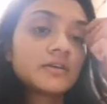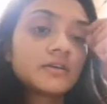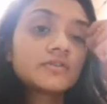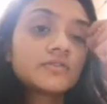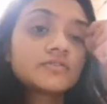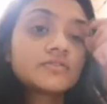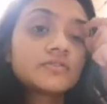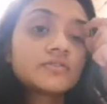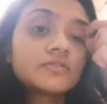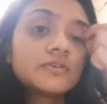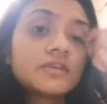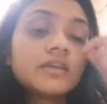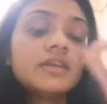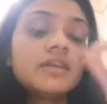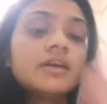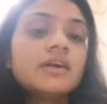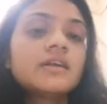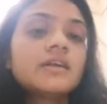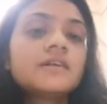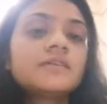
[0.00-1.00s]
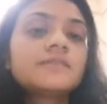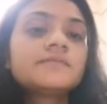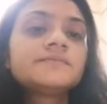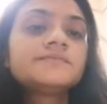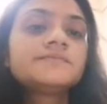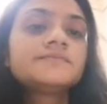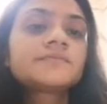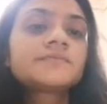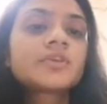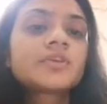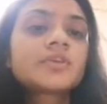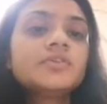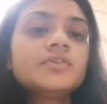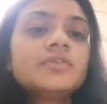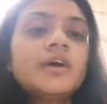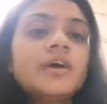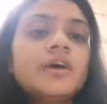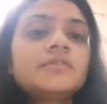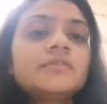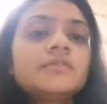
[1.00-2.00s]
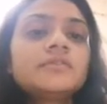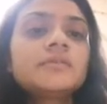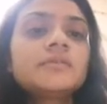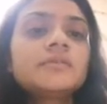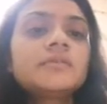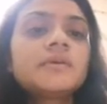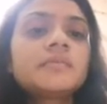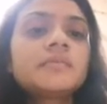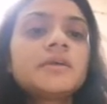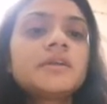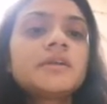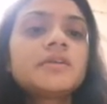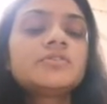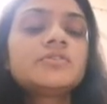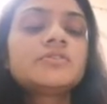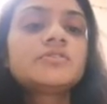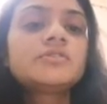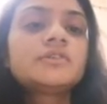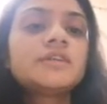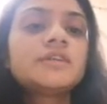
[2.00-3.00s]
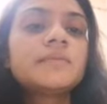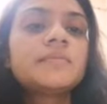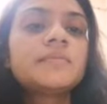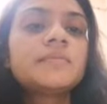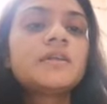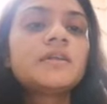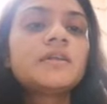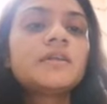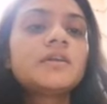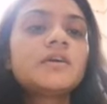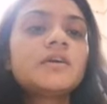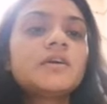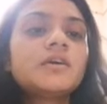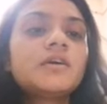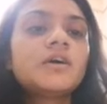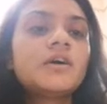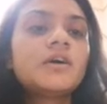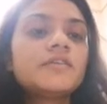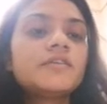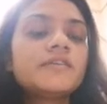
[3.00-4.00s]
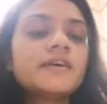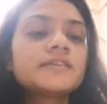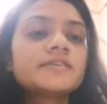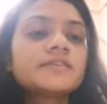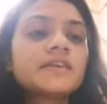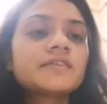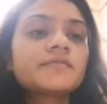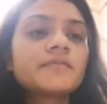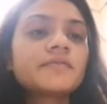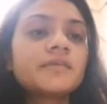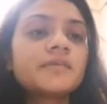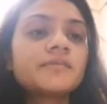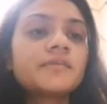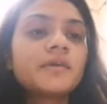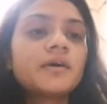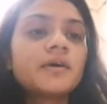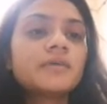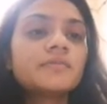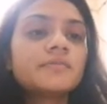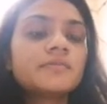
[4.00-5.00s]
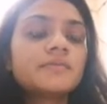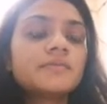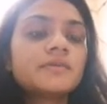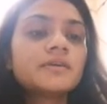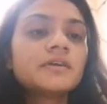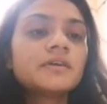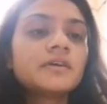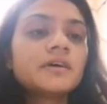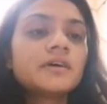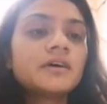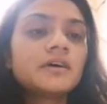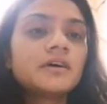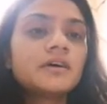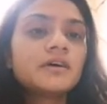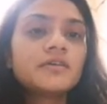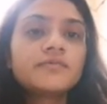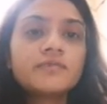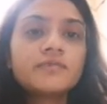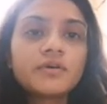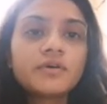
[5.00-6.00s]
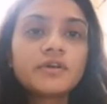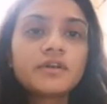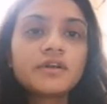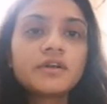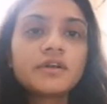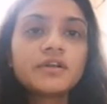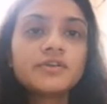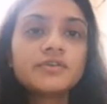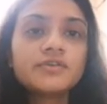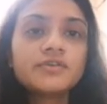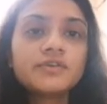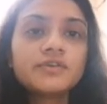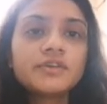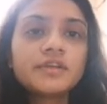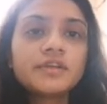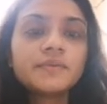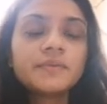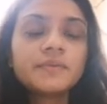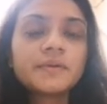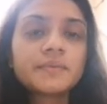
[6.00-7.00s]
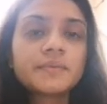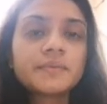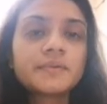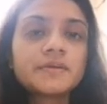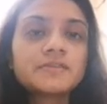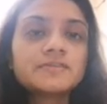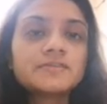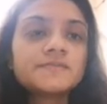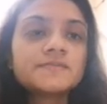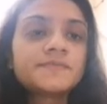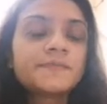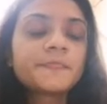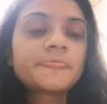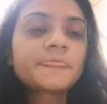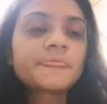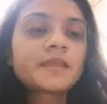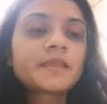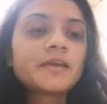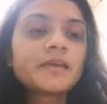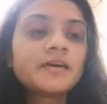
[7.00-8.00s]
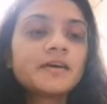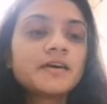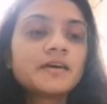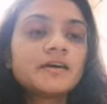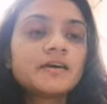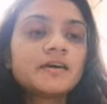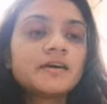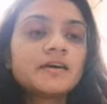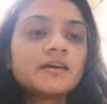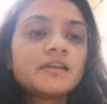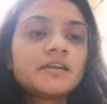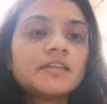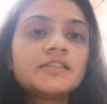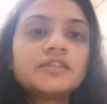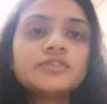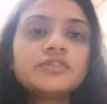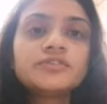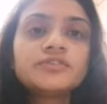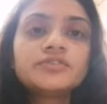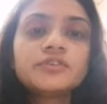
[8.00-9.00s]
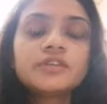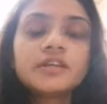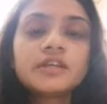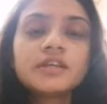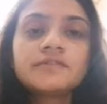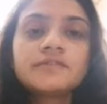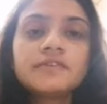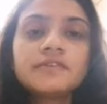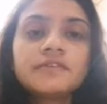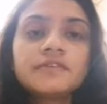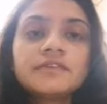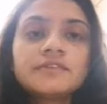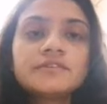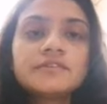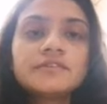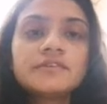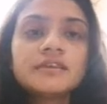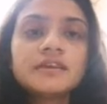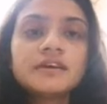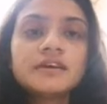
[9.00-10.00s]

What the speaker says: So here you have to remember truth table of SR flip-flop for tutorial purpose. In the tutorial we will see